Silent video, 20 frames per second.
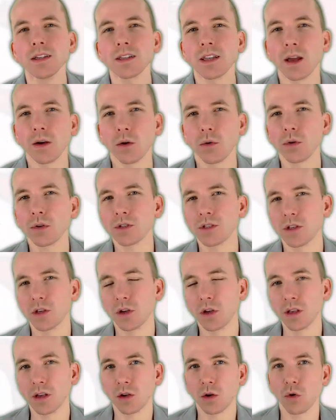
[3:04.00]
Now going on to the
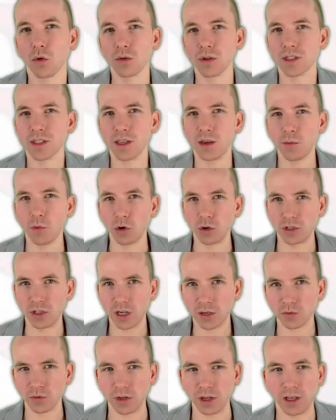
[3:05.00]
currency more
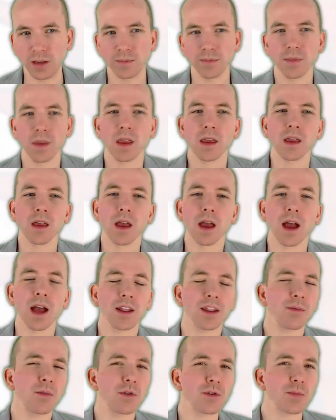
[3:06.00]
generally, at
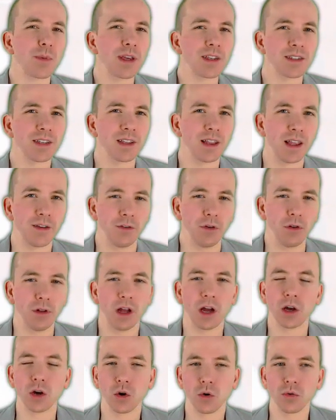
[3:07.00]
the most basic level,
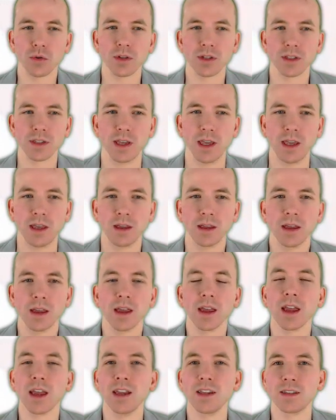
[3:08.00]
a currency
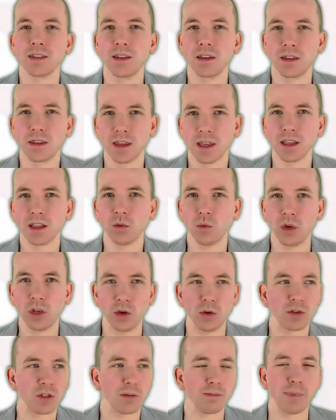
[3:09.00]
is the thing that we
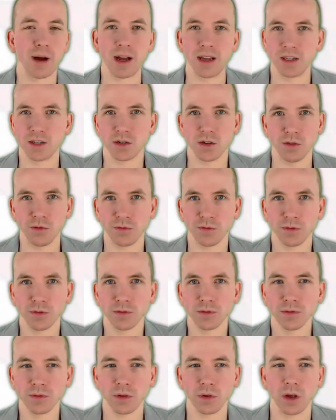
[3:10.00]
use to buy stuff,
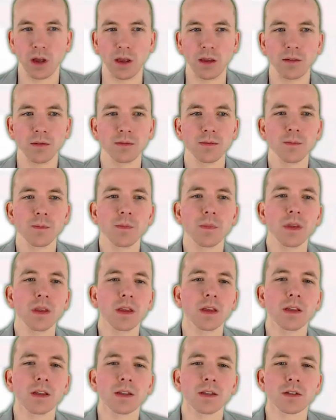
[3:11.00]
okay?
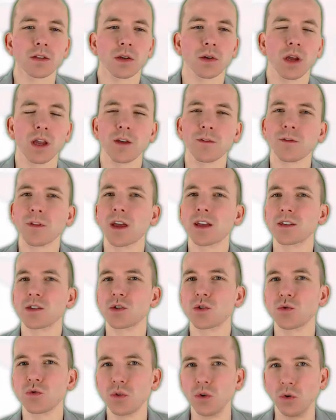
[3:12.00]
So if that's
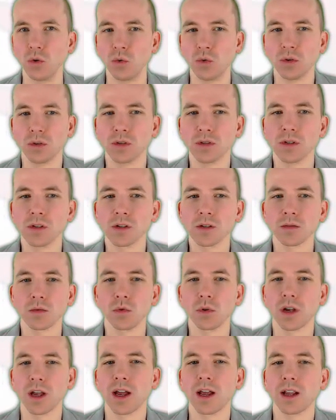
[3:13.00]
true,
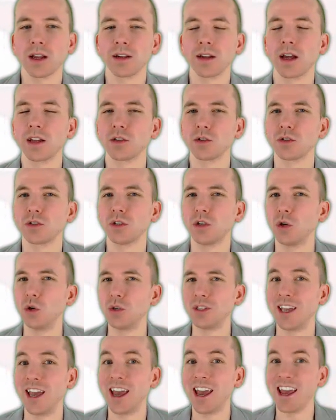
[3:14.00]
well, can I just
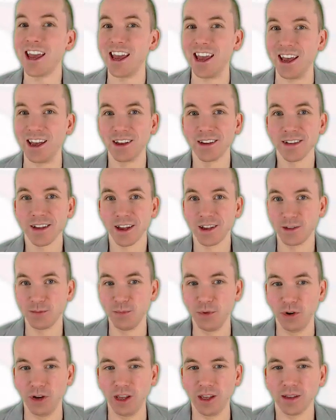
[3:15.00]
use air as
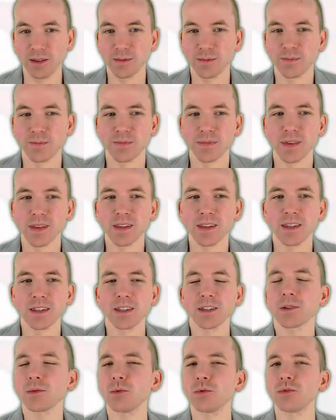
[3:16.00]
money?
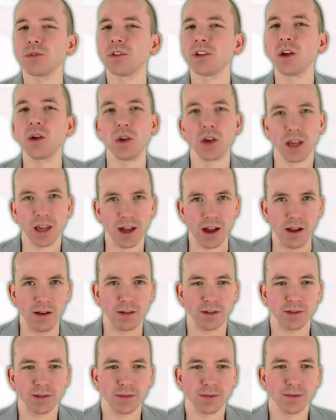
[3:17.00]
Well, no, you
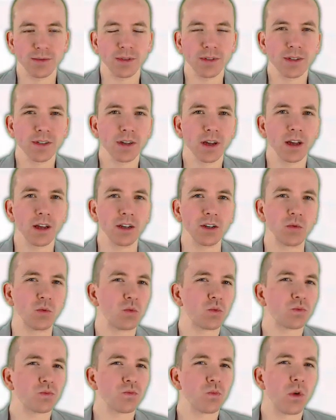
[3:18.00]
can't. And
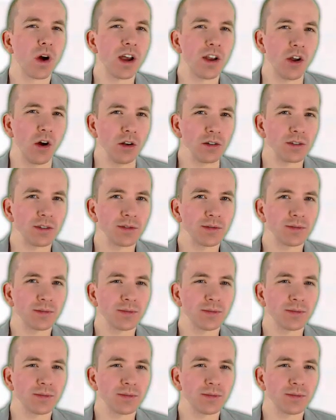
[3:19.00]
why not?